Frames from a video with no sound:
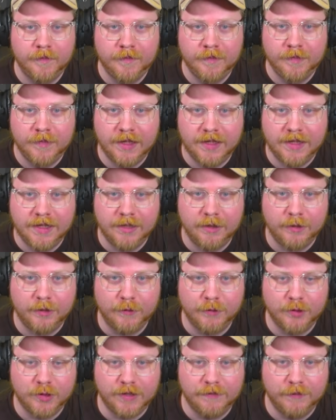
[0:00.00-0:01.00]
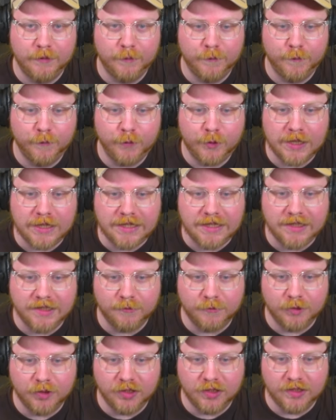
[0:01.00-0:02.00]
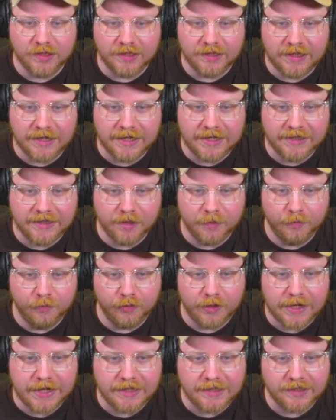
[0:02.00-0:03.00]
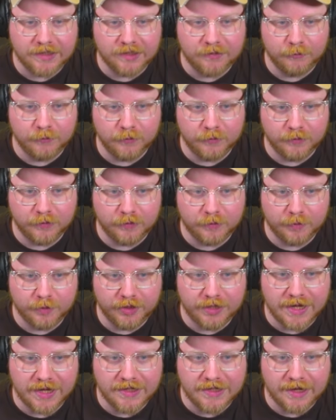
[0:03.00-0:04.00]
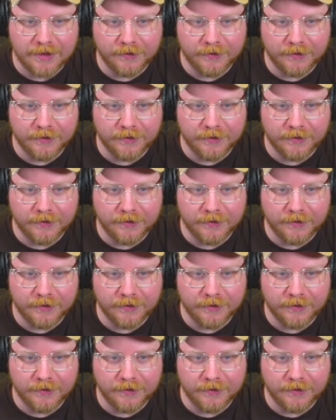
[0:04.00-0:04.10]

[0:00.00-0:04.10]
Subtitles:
And then of course you have the freeze, which is like hitting the brakes. We'll just put that down